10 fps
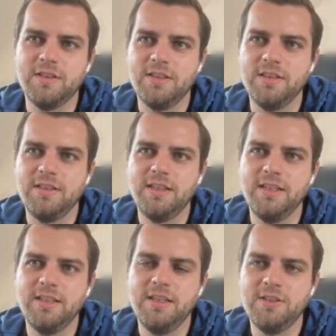
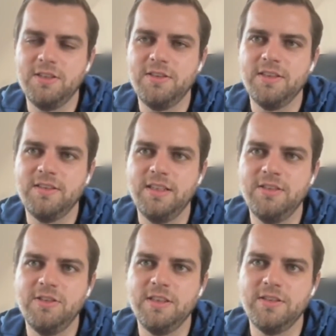the
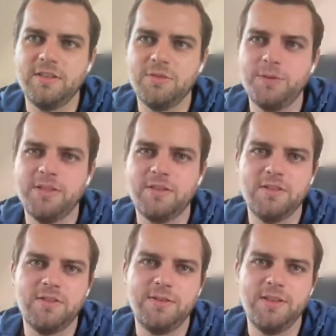engineers are spread
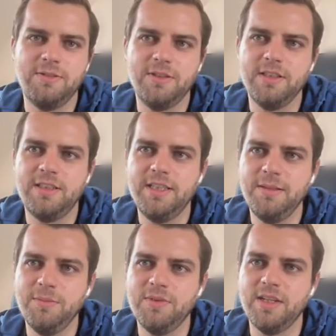across 3 different
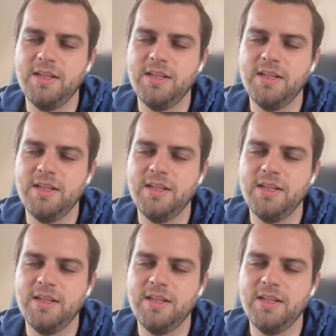teams,